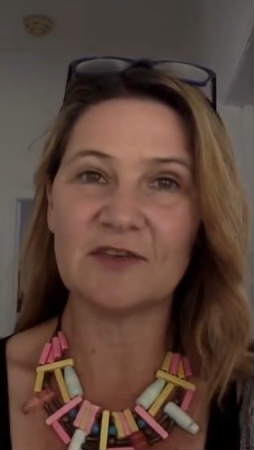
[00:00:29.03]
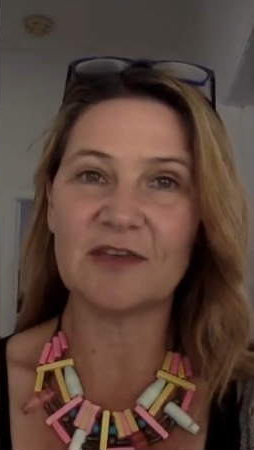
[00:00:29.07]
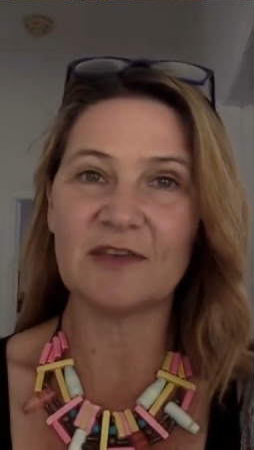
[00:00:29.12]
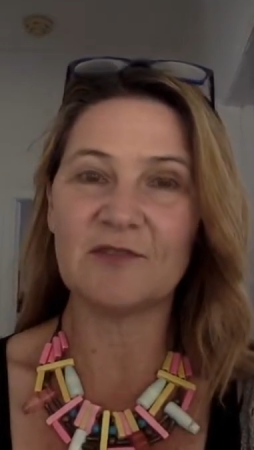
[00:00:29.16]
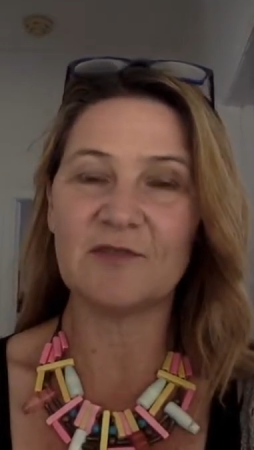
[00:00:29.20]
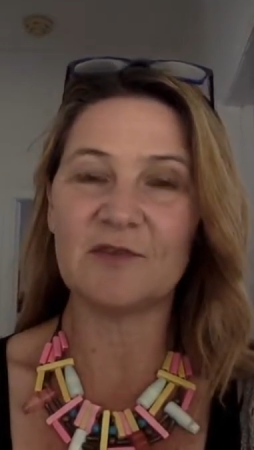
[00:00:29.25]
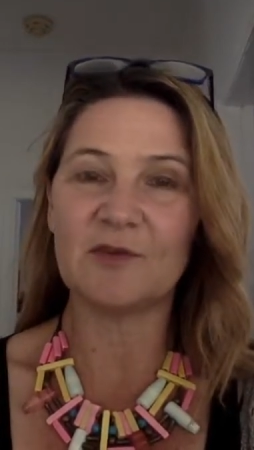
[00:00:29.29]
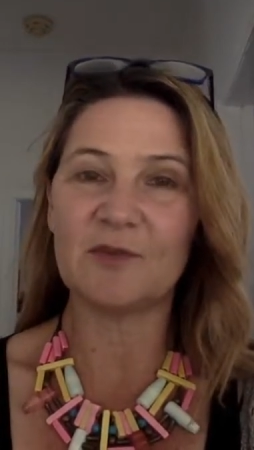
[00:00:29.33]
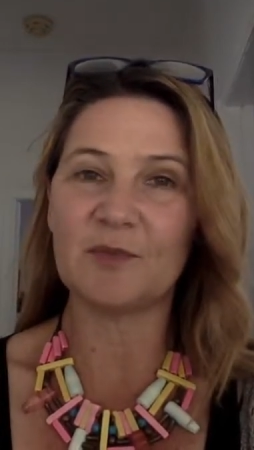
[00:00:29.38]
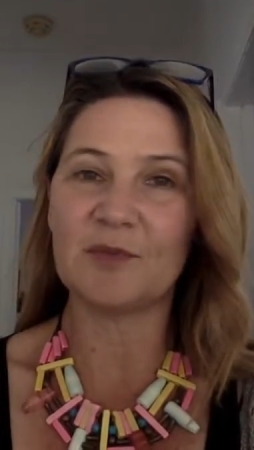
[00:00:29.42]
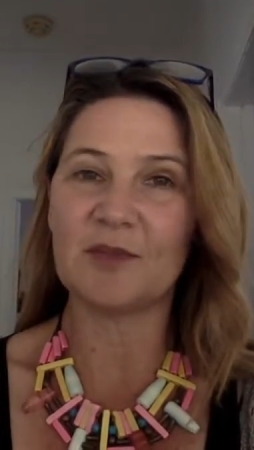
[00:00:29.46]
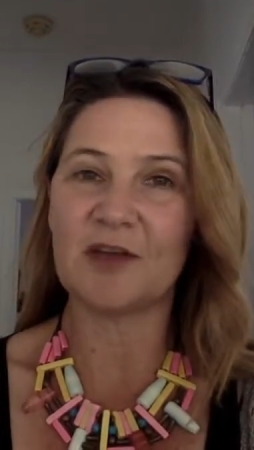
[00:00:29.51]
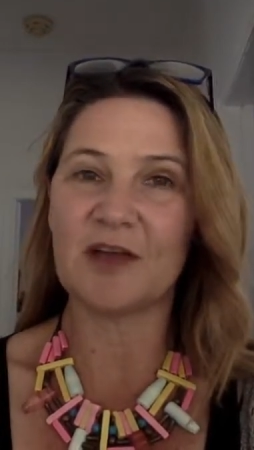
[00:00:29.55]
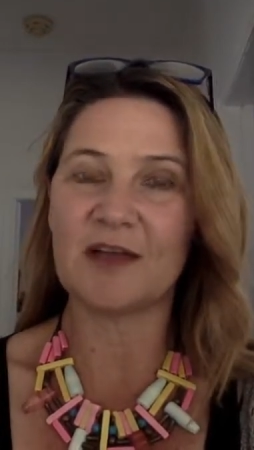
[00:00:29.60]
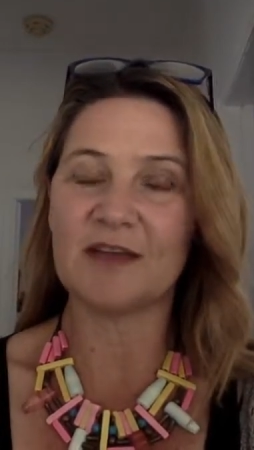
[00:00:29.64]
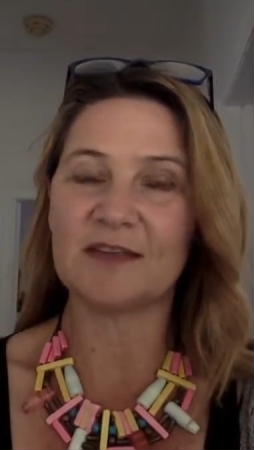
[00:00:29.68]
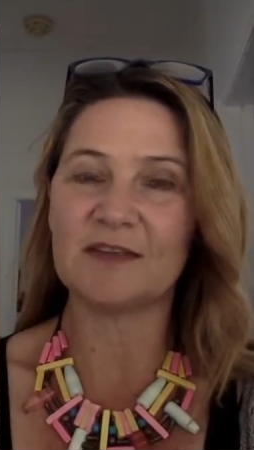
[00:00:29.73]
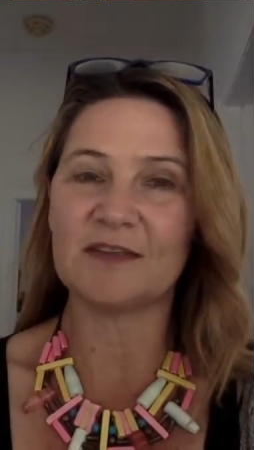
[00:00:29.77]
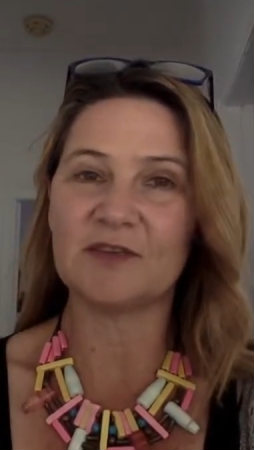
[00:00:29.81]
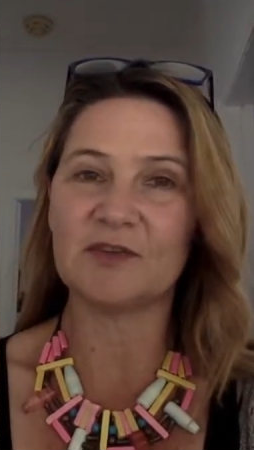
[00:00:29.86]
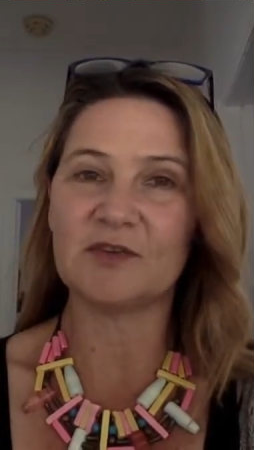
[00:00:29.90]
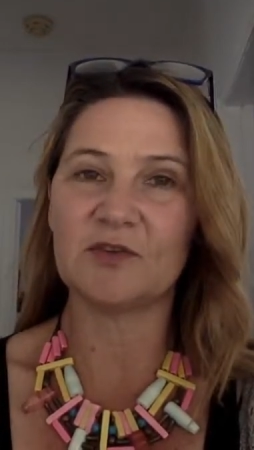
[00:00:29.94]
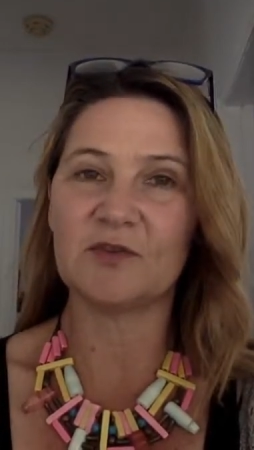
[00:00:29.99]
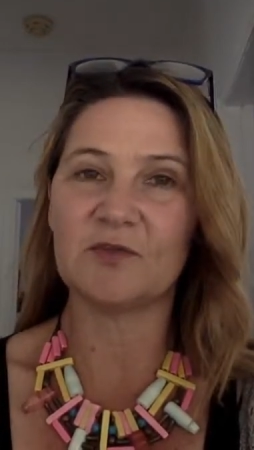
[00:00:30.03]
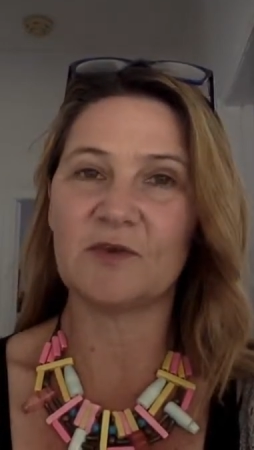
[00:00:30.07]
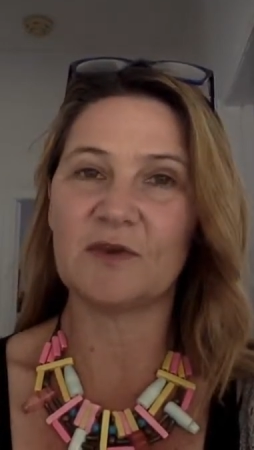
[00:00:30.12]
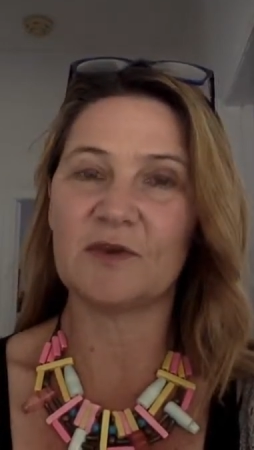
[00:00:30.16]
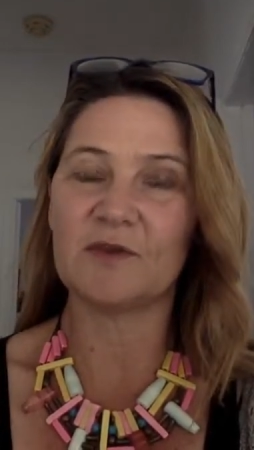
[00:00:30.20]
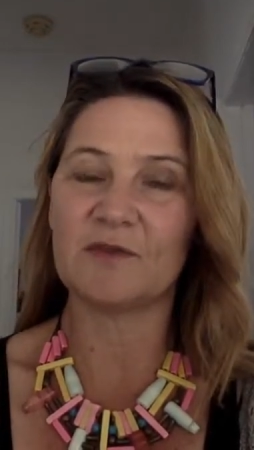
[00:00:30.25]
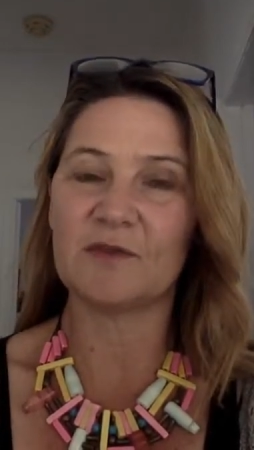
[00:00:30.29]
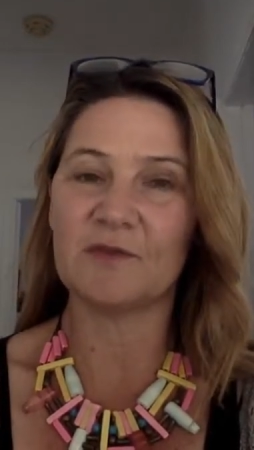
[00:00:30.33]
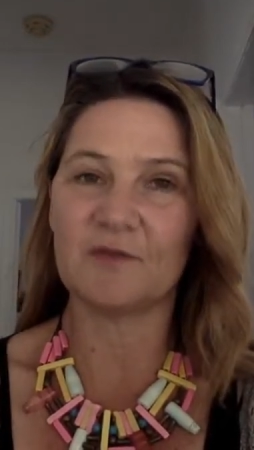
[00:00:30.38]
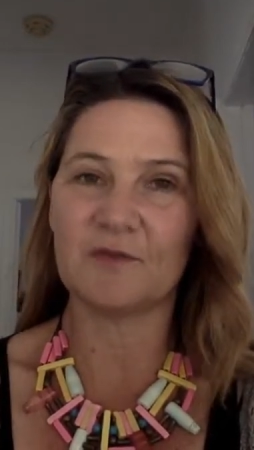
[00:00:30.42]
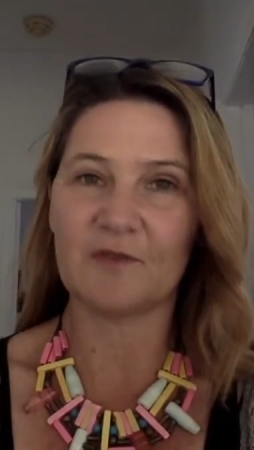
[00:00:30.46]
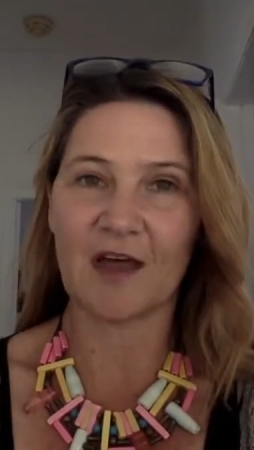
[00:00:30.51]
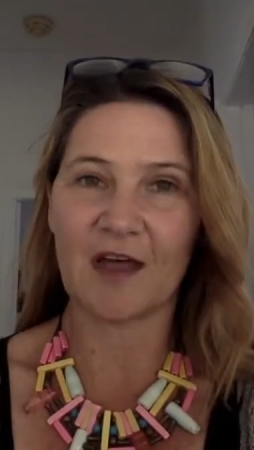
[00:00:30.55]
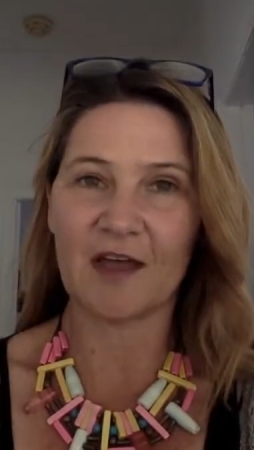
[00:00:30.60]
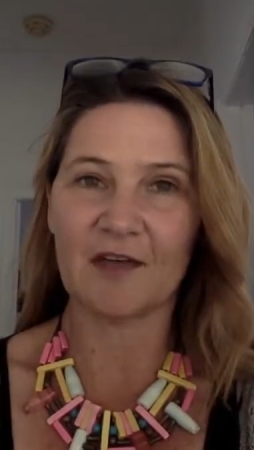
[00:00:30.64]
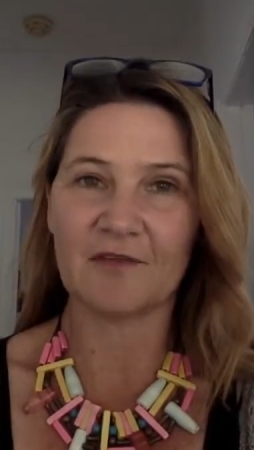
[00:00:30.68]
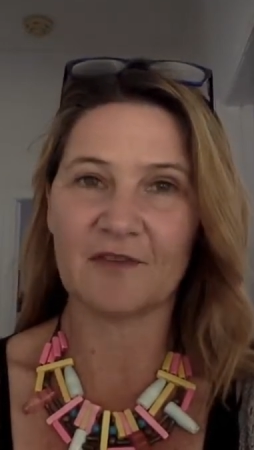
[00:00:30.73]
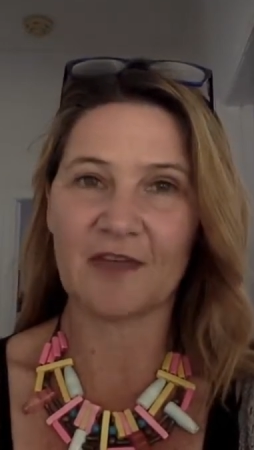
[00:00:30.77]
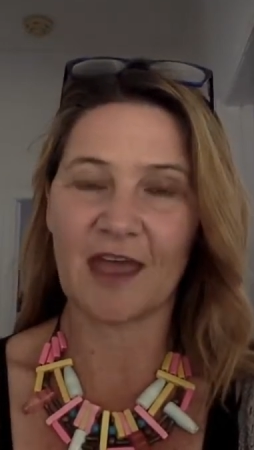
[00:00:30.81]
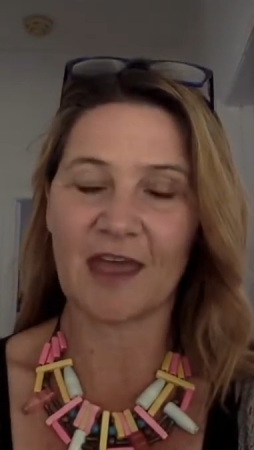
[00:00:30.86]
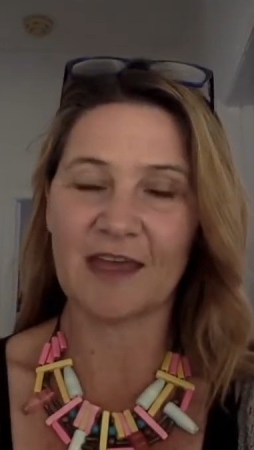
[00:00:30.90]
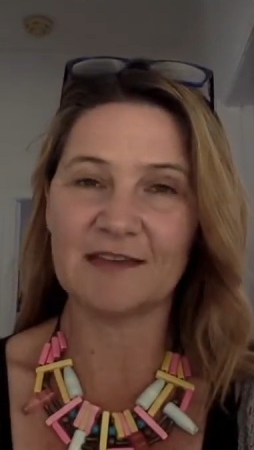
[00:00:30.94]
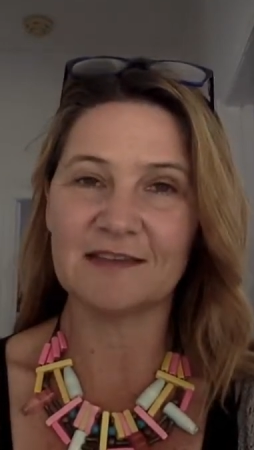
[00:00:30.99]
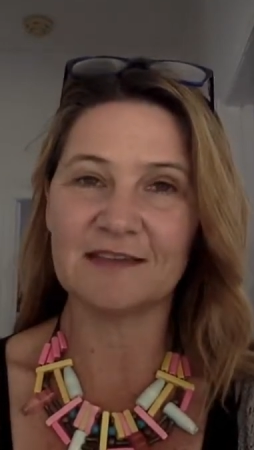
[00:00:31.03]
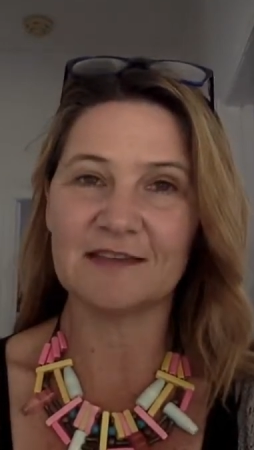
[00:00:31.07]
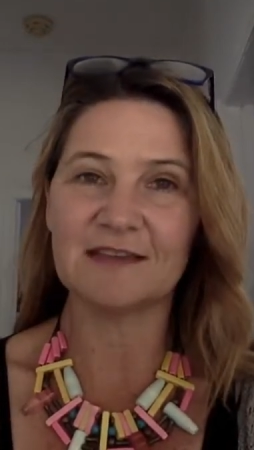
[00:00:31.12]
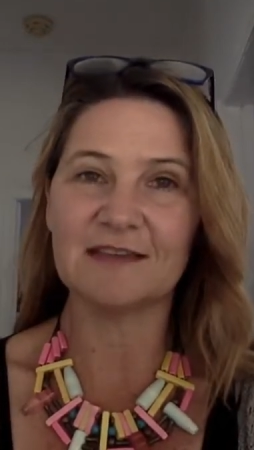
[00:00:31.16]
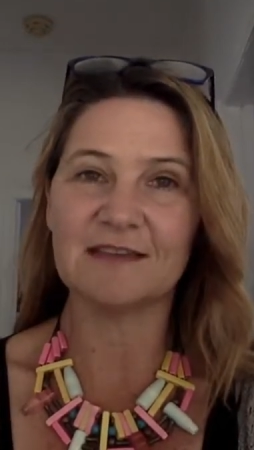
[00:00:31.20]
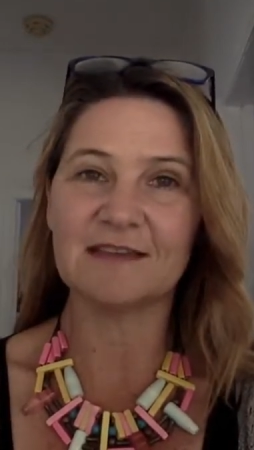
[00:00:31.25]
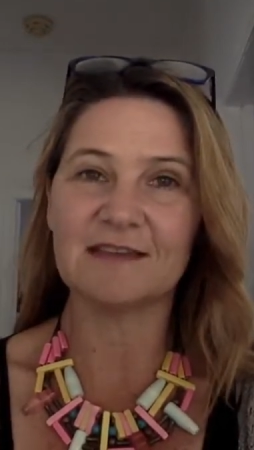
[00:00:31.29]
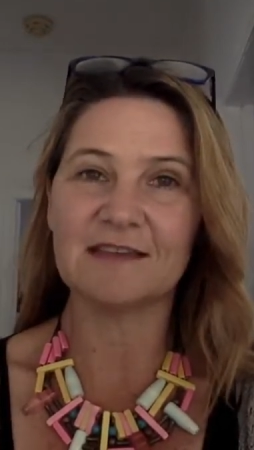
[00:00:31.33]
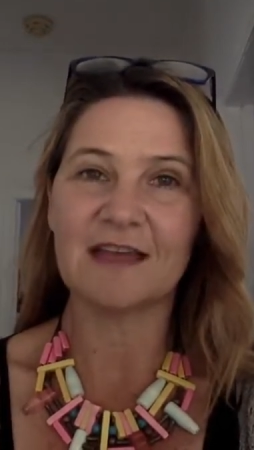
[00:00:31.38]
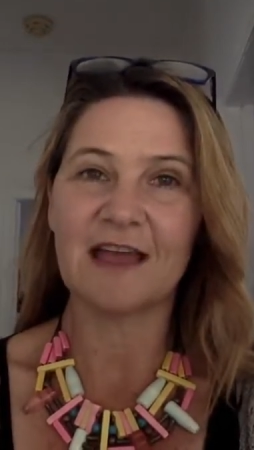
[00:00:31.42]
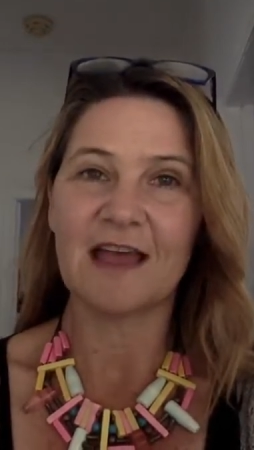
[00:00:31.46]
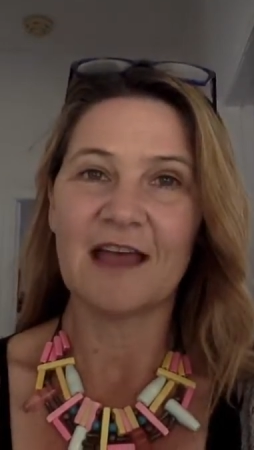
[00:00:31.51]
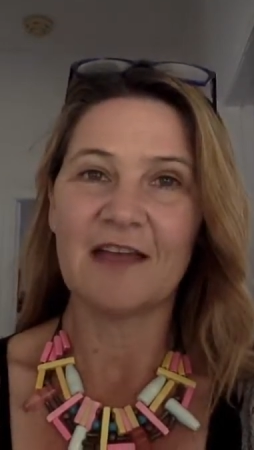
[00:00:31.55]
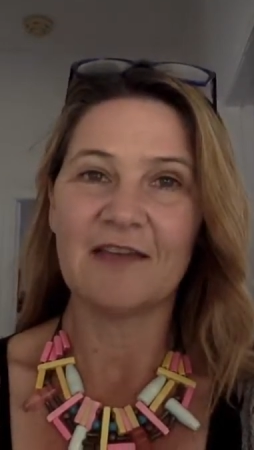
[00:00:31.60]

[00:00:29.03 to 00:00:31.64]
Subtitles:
If it applies to one of the 5 cases,